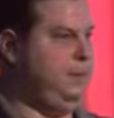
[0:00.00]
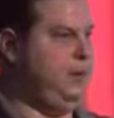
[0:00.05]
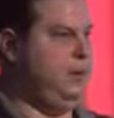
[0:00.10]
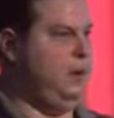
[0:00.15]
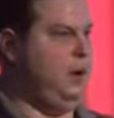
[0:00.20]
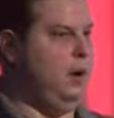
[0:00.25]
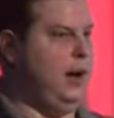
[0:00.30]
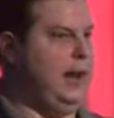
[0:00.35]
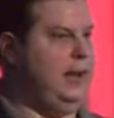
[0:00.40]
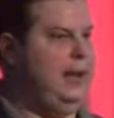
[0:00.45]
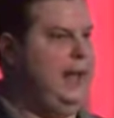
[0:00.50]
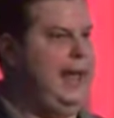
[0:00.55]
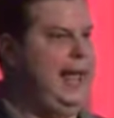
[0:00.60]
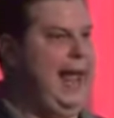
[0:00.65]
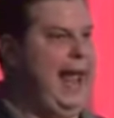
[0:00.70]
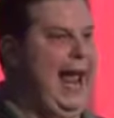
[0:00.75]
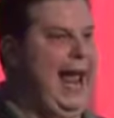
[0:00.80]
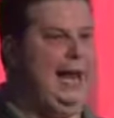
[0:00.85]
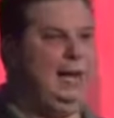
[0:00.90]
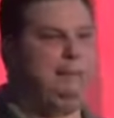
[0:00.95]
All
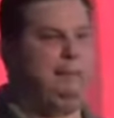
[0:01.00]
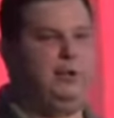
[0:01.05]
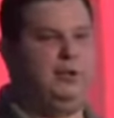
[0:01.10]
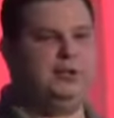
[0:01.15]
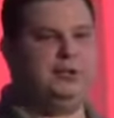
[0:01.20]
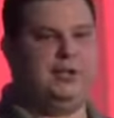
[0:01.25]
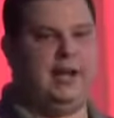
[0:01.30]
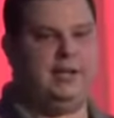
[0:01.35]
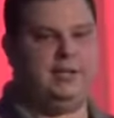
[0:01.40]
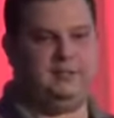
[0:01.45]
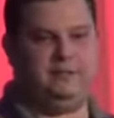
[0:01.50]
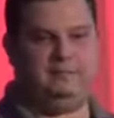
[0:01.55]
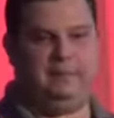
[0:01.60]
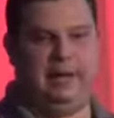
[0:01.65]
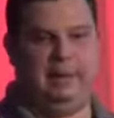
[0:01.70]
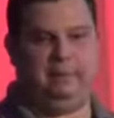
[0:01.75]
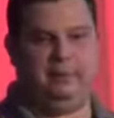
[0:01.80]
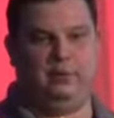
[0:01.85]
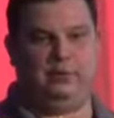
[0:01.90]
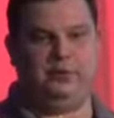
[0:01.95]
right? 8% of
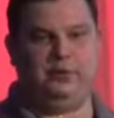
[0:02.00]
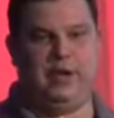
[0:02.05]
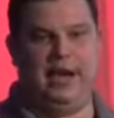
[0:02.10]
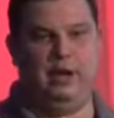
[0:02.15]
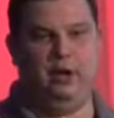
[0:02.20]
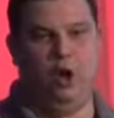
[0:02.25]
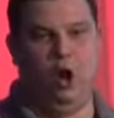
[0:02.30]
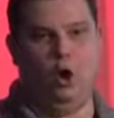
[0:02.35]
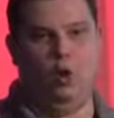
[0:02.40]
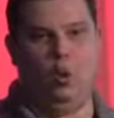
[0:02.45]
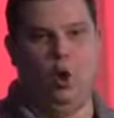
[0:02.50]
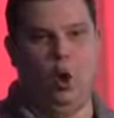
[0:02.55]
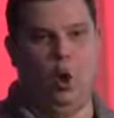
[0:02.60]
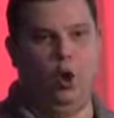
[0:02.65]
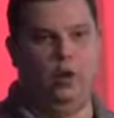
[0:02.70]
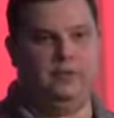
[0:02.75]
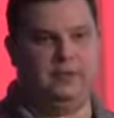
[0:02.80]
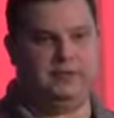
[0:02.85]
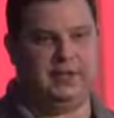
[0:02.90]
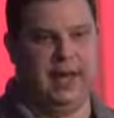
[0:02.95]
people say no
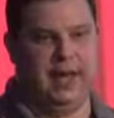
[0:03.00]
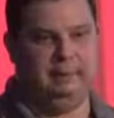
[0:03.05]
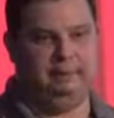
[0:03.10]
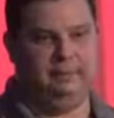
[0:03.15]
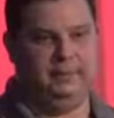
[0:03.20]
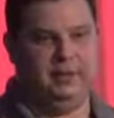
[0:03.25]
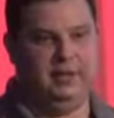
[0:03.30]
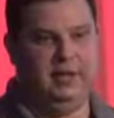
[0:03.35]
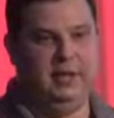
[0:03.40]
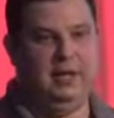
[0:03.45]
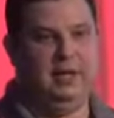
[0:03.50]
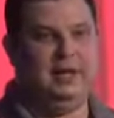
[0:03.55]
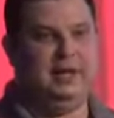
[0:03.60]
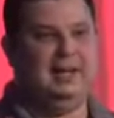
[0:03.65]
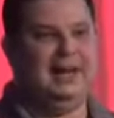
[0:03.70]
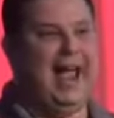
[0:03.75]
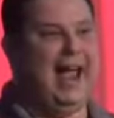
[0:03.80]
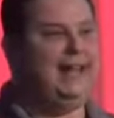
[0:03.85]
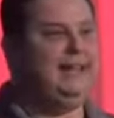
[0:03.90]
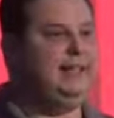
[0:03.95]
all the time.
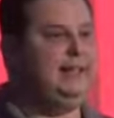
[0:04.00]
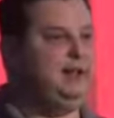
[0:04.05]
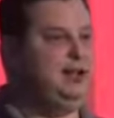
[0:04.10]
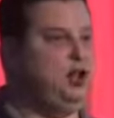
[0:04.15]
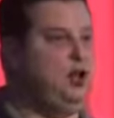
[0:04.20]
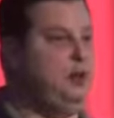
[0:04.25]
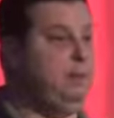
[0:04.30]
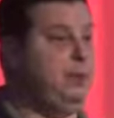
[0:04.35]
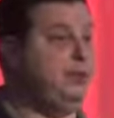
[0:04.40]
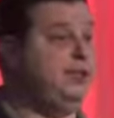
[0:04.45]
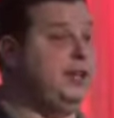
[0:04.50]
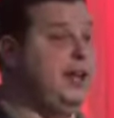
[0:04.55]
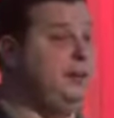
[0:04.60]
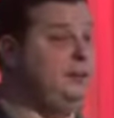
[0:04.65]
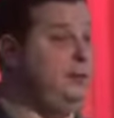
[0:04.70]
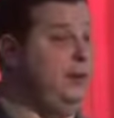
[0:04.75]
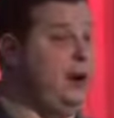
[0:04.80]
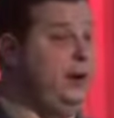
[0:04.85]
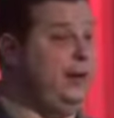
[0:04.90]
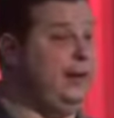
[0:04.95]
92% of
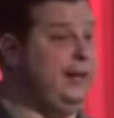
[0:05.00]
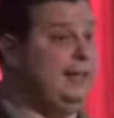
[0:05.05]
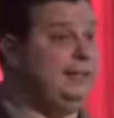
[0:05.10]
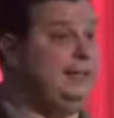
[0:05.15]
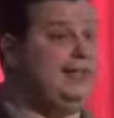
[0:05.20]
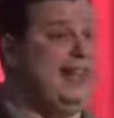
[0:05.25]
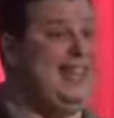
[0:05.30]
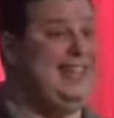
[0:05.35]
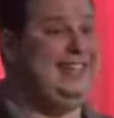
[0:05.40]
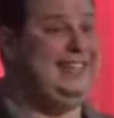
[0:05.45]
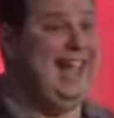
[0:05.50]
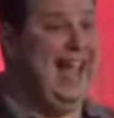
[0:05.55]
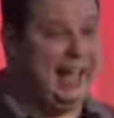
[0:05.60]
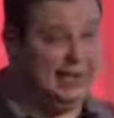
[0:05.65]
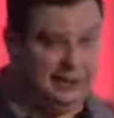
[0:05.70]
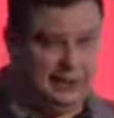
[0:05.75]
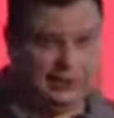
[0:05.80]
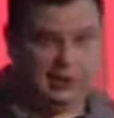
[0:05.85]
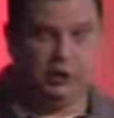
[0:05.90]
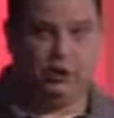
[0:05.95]
Americans say
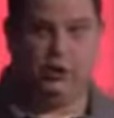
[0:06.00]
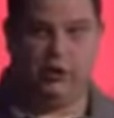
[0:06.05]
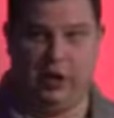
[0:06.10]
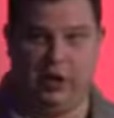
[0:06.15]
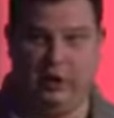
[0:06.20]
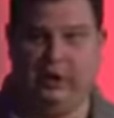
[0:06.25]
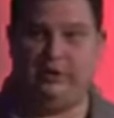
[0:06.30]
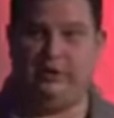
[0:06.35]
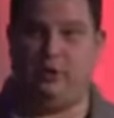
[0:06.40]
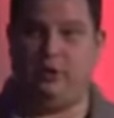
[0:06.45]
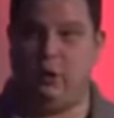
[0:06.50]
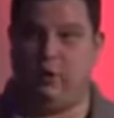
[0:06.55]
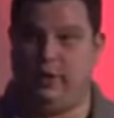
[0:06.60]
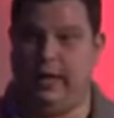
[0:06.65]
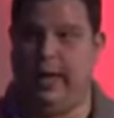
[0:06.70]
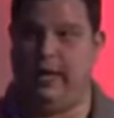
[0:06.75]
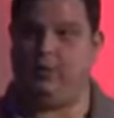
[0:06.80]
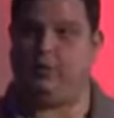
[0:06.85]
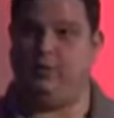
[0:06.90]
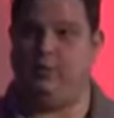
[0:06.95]
yes to sharing their
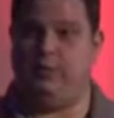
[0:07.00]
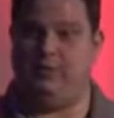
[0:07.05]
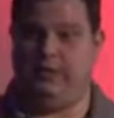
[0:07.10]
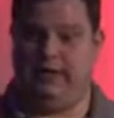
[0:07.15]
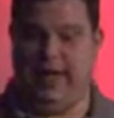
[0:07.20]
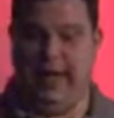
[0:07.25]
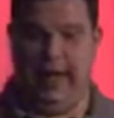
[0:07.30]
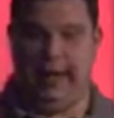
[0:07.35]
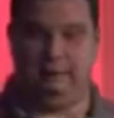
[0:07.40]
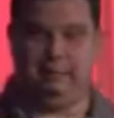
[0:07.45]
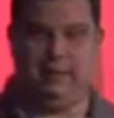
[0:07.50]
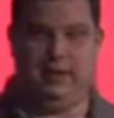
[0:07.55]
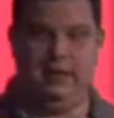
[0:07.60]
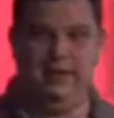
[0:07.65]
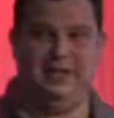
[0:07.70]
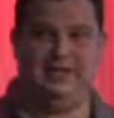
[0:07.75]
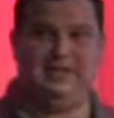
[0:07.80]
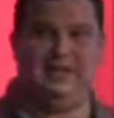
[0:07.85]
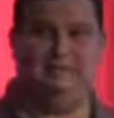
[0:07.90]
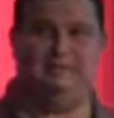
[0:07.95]
location with the app,
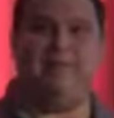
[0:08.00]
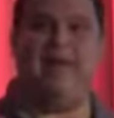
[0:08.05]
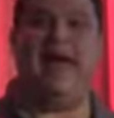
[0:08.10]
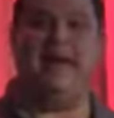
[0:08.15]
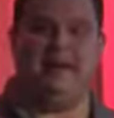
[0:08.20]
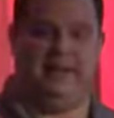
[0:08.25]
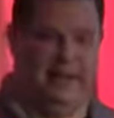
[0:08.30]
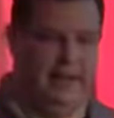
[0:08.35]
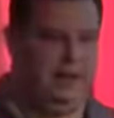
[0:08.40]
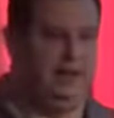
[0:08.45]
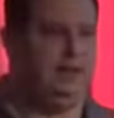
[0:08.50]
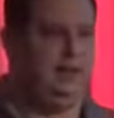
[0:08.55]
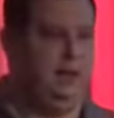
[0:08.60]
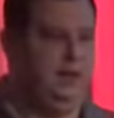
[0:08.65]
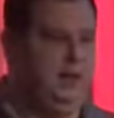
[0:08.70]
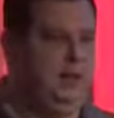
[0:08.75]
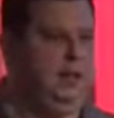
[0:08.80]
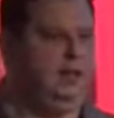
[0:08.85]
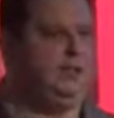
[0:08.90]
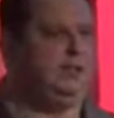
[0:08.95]
depending
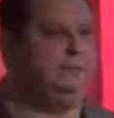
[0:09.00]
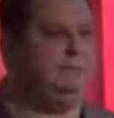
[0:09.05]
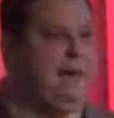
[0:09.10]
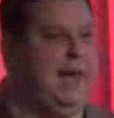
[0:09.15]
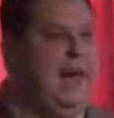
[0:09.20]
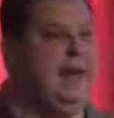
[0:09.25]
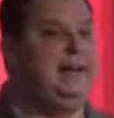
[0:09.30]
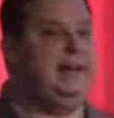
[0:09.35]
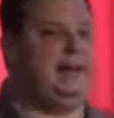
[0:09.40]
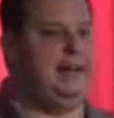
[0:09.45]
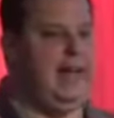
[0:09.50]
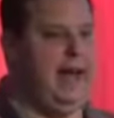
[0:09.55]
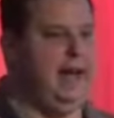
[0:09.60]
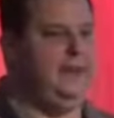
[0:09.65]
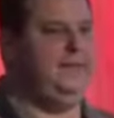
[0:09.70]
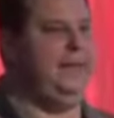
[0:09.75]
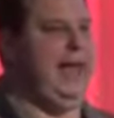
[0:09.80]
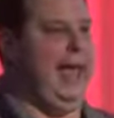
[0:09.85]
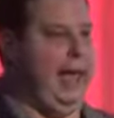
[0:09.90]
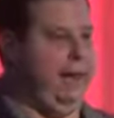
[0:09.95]

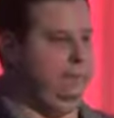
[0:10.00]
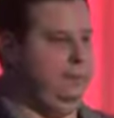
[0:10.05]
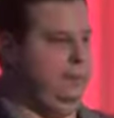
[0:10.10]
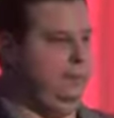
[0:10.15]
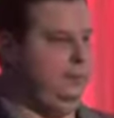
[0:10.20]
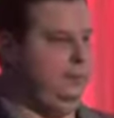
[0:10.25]
on the app.